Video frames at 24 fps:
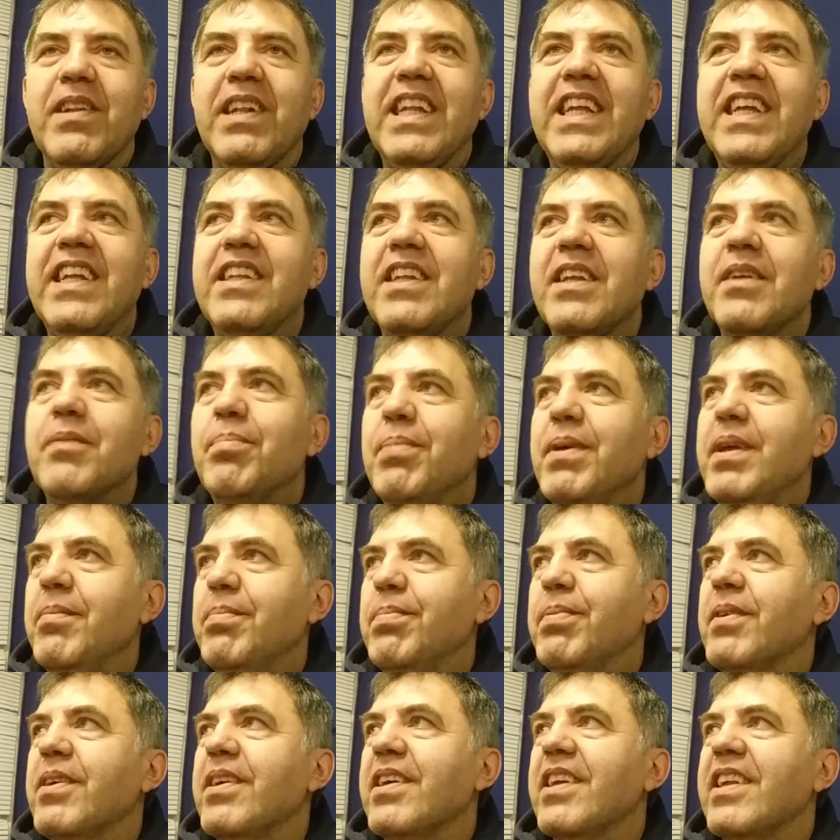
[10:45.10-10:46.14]
leading
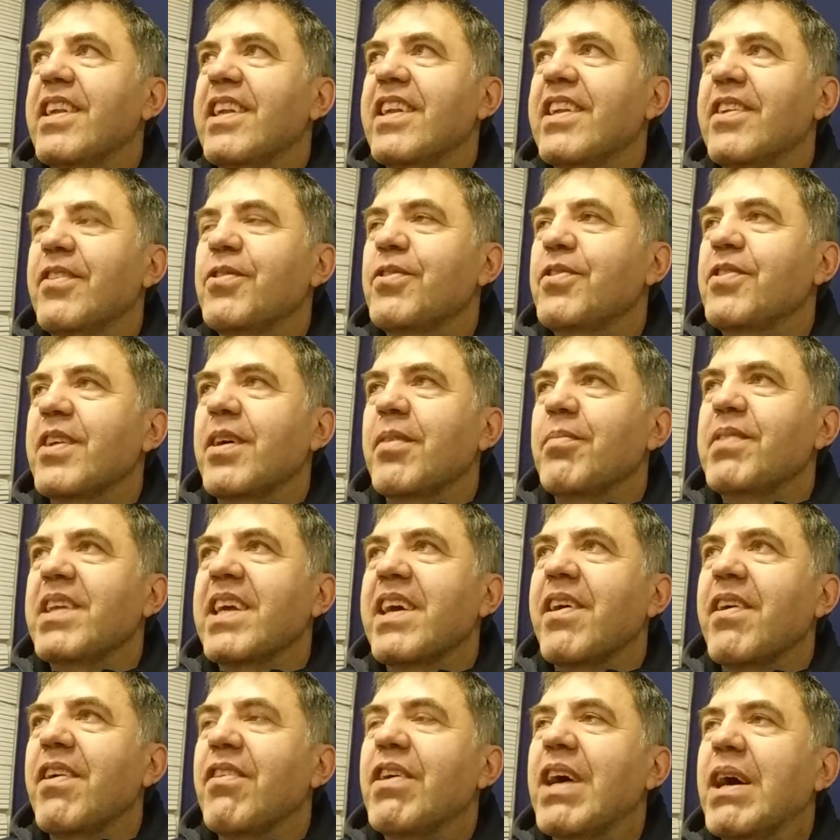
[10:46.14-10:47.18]
people or something.
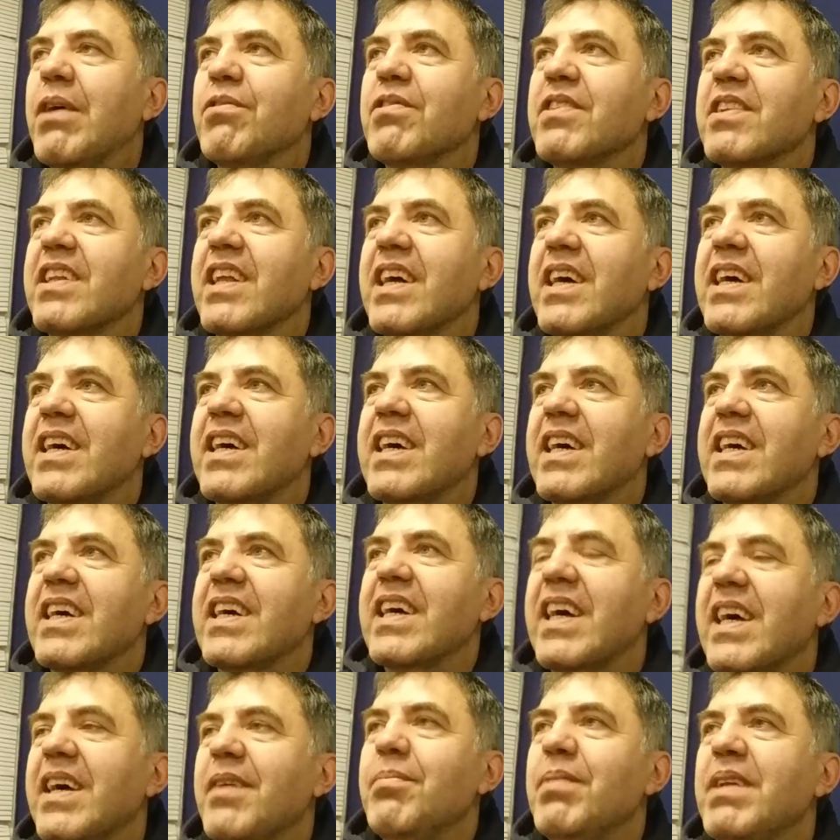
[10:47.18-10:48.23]

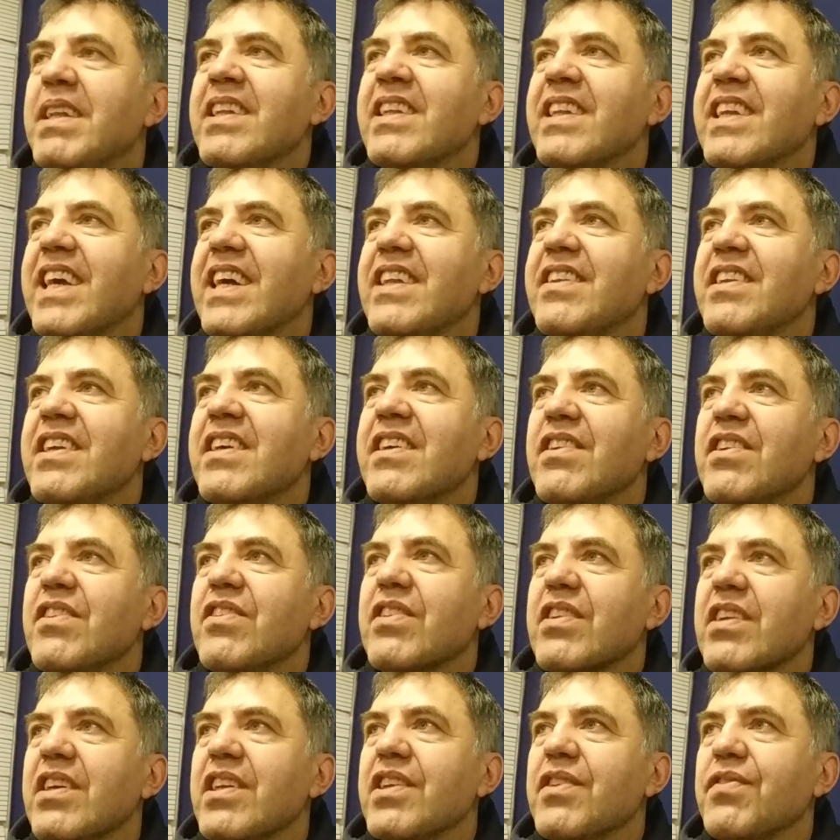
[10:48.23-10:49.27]
I've been getting
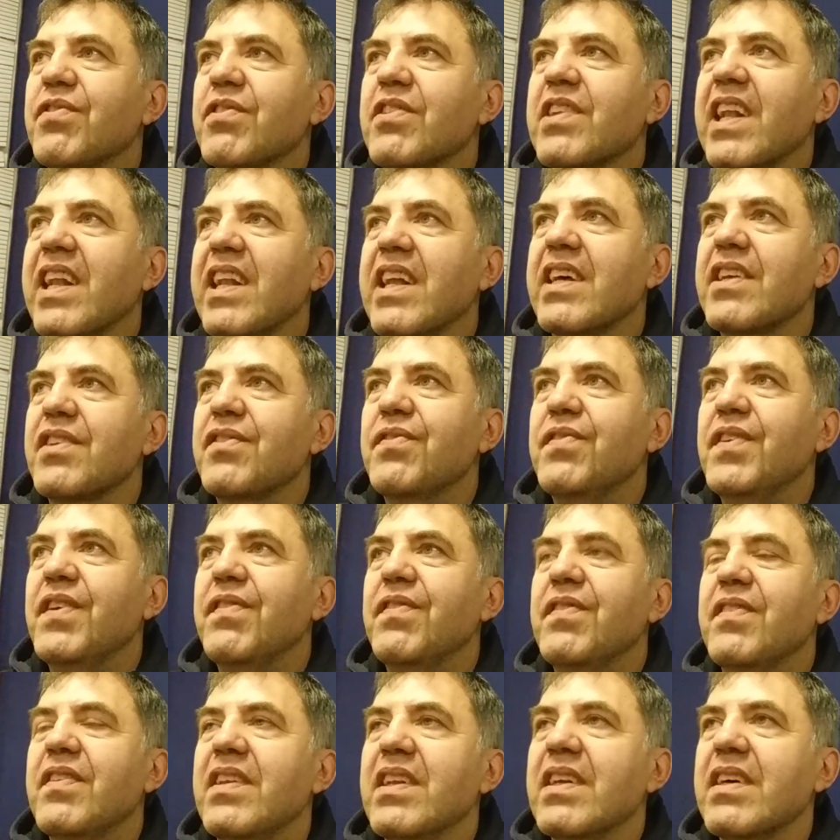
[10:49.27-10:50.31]
results for the last
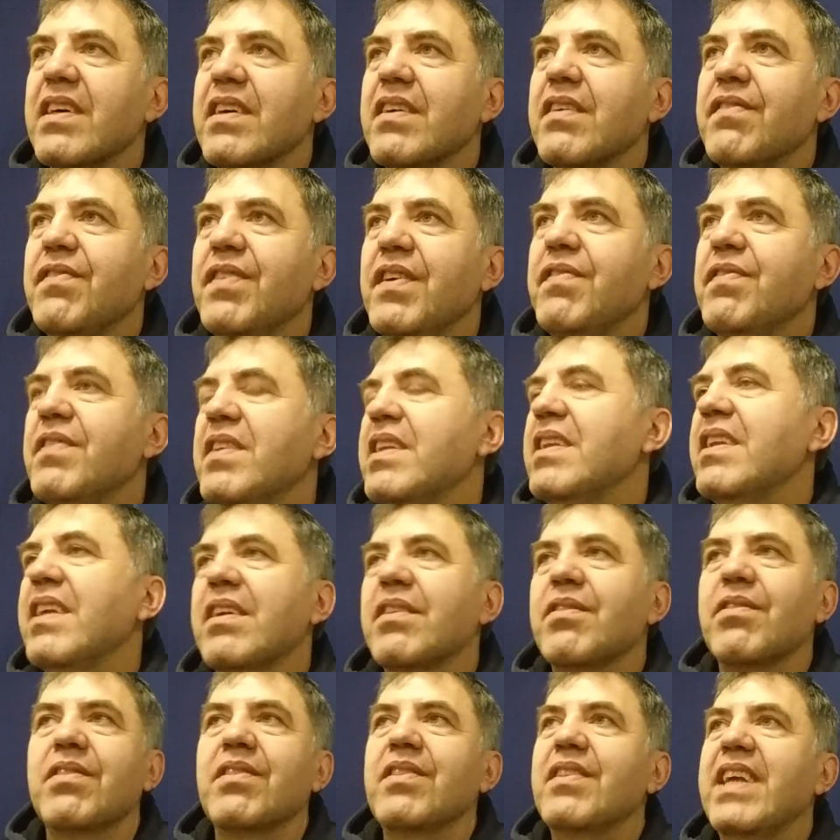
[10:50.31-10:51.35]
15
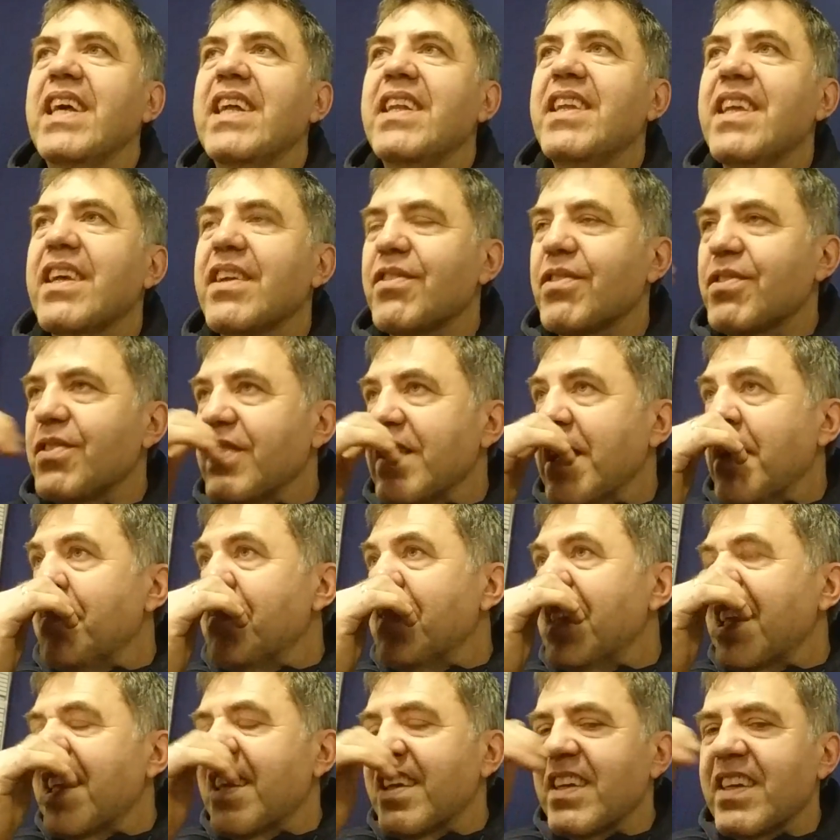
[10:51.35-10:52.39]
years or 10 years or
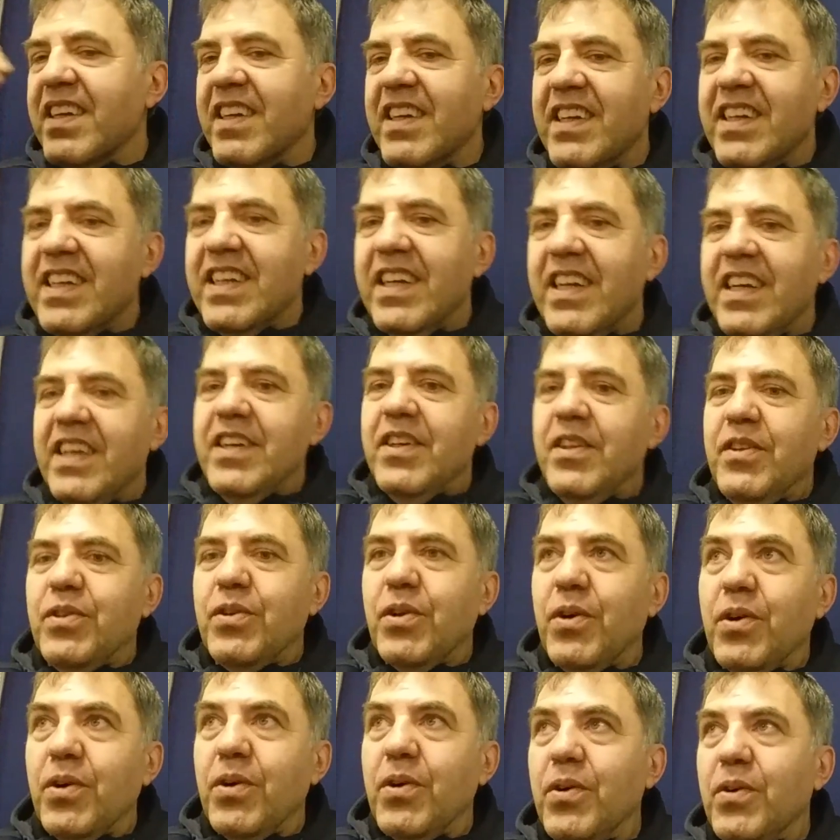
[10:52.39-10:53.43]
something.
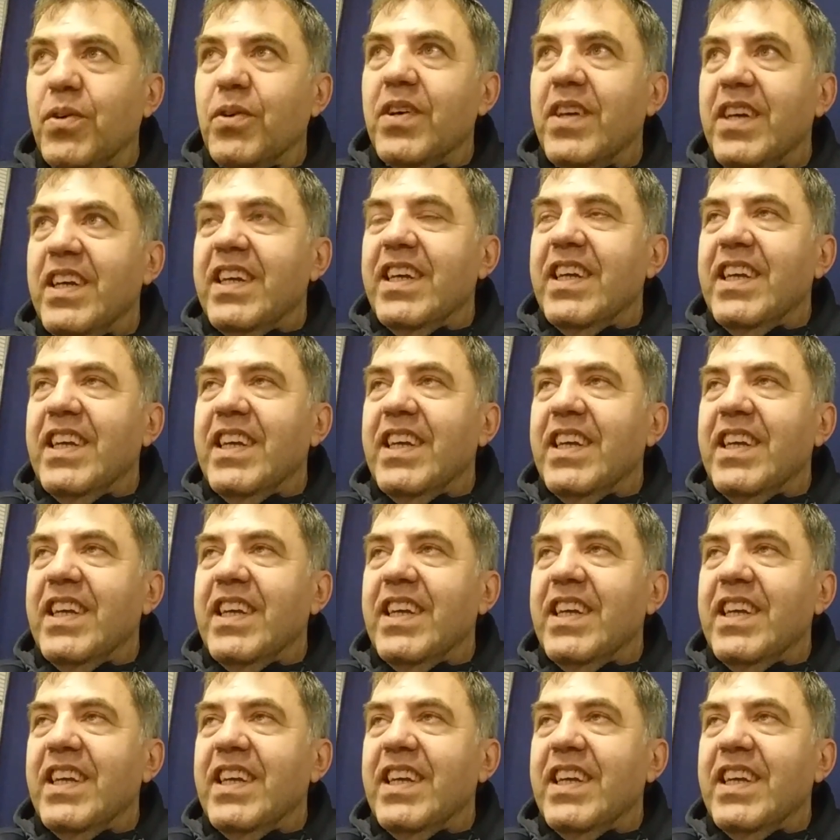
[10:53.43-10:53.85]
So